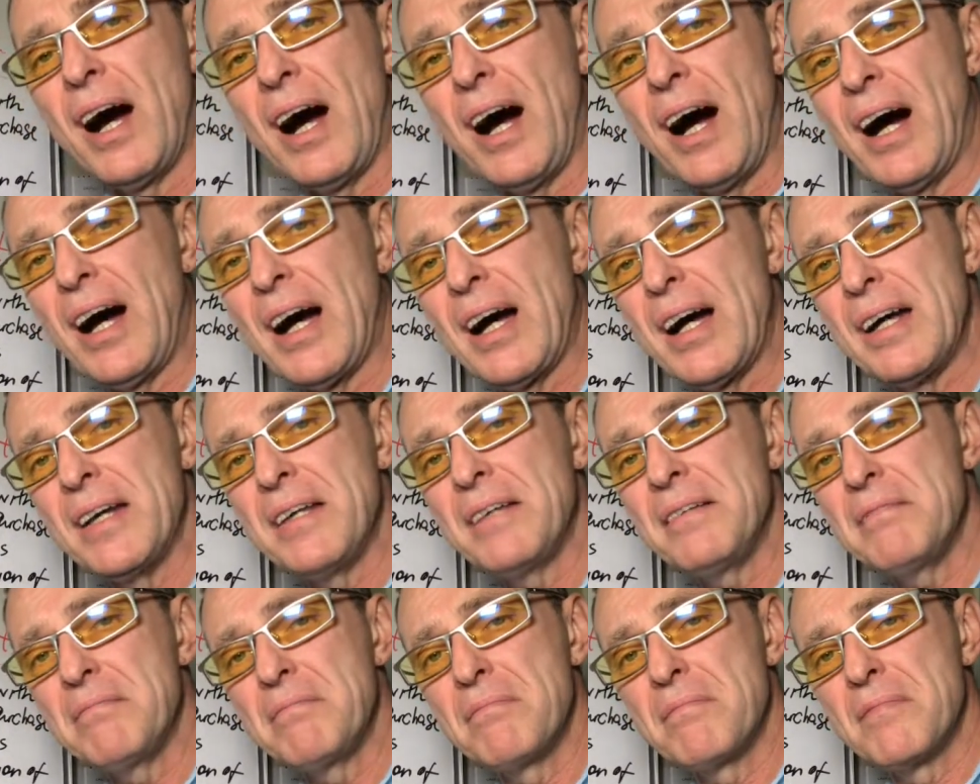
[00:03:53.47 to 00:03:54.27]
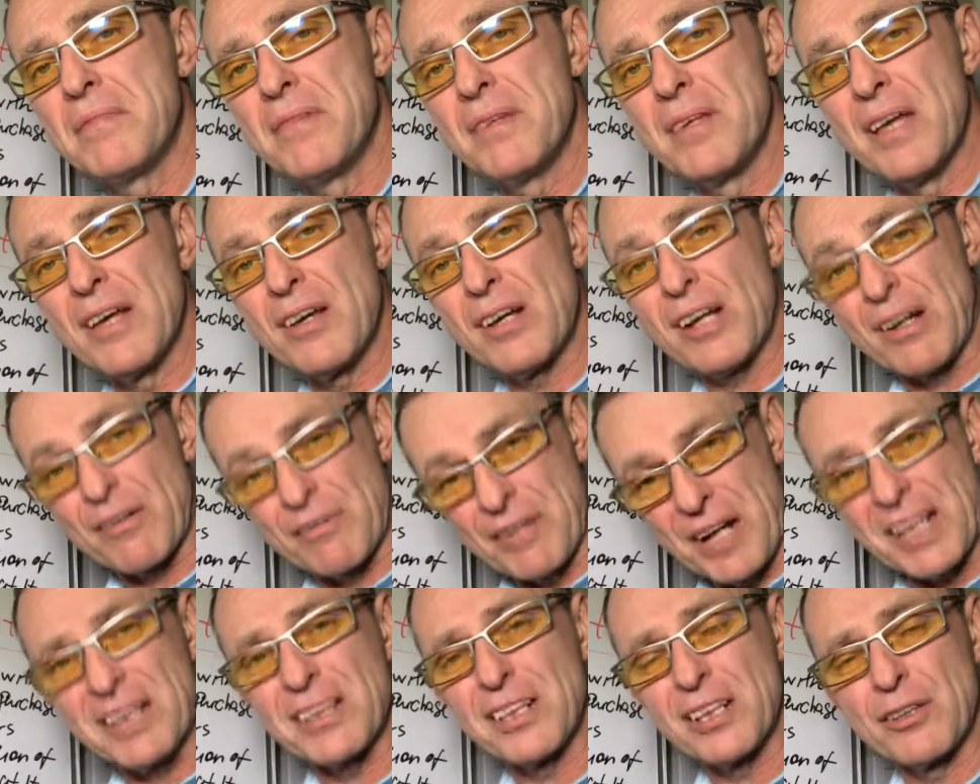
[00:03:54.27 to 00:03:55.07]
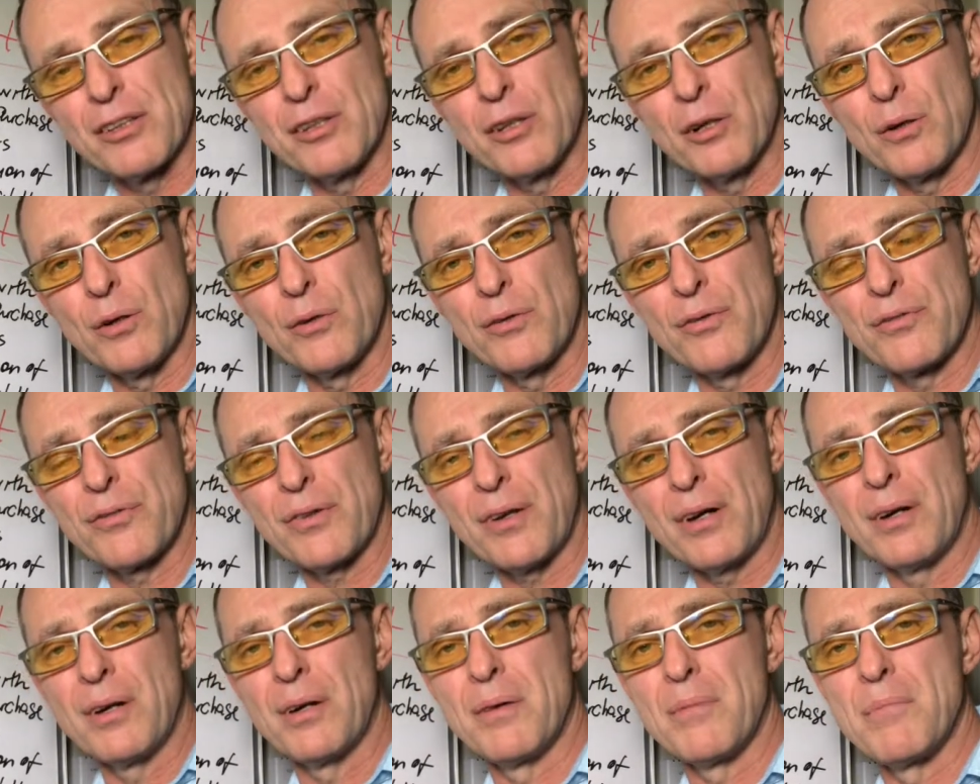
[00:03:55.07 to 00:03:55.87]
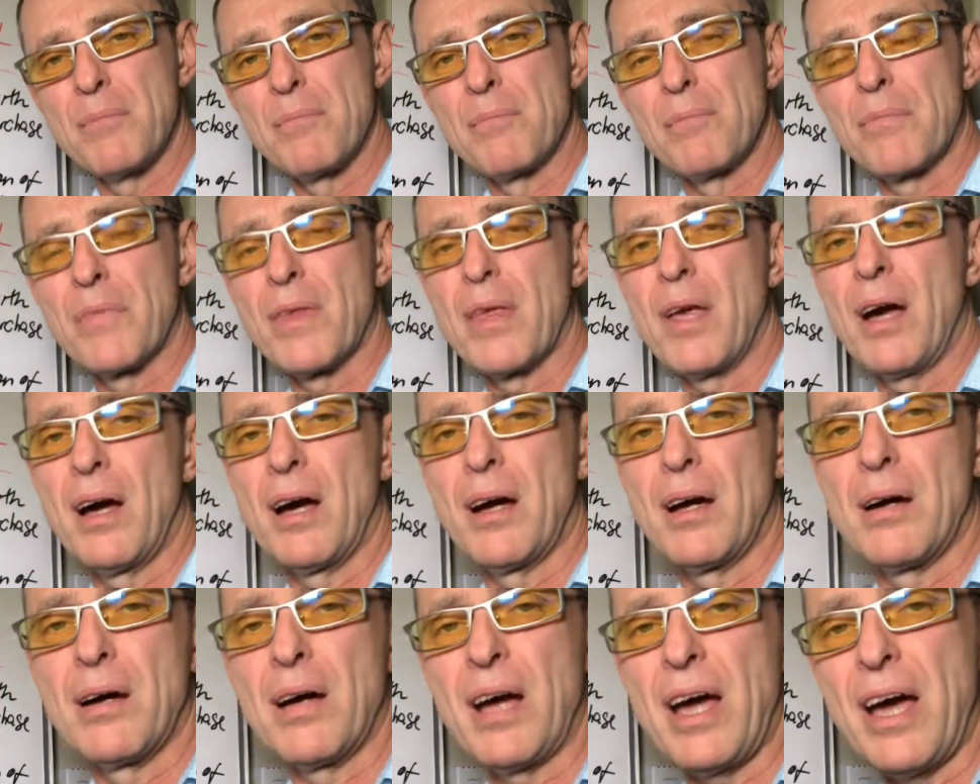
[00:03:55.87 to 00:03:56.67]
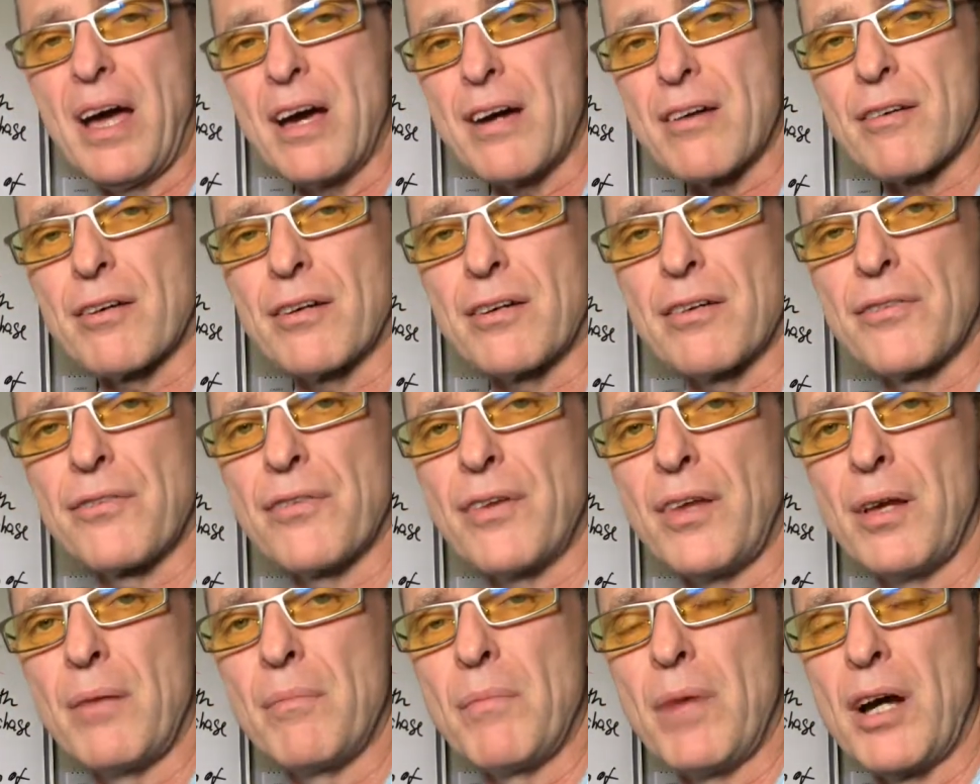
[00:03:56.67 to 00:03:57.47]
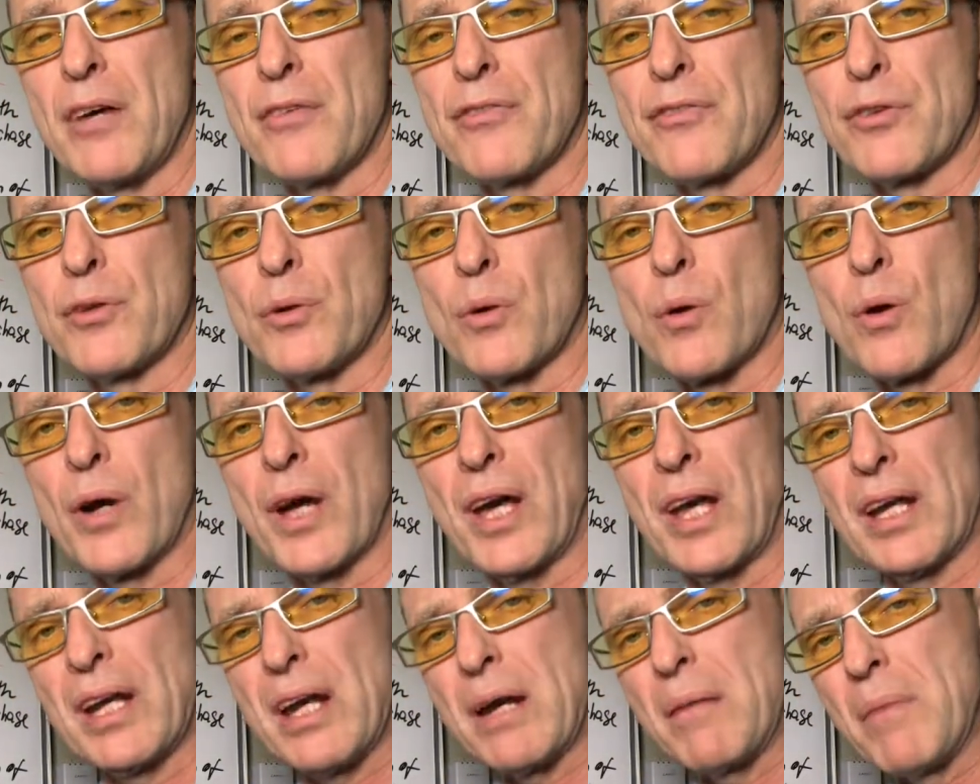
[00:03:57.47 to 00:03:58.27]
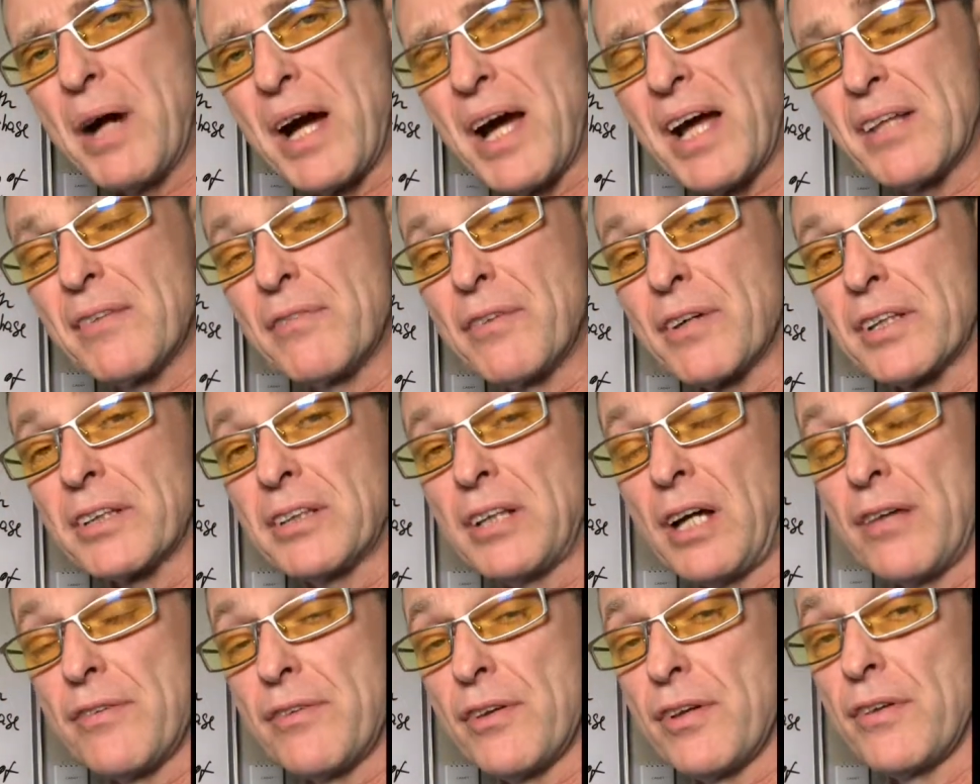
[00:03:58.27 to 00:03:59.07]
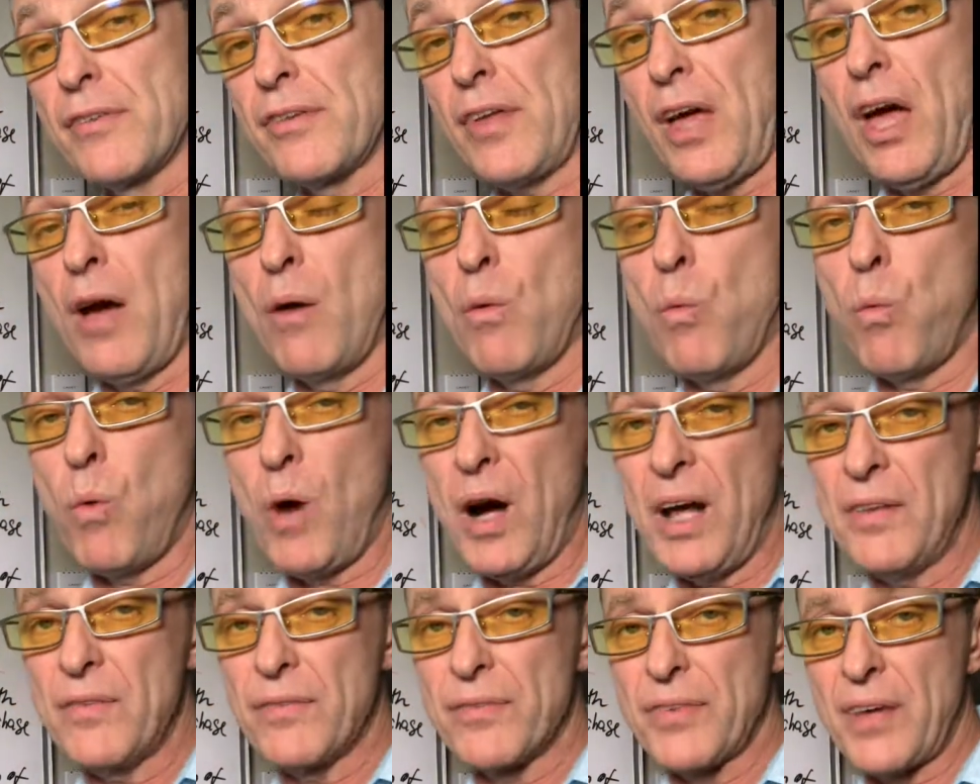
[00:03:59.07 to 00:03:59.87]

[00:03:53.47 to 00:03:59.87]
I corrected those um, uh, errors in my store and in my advertisers. And once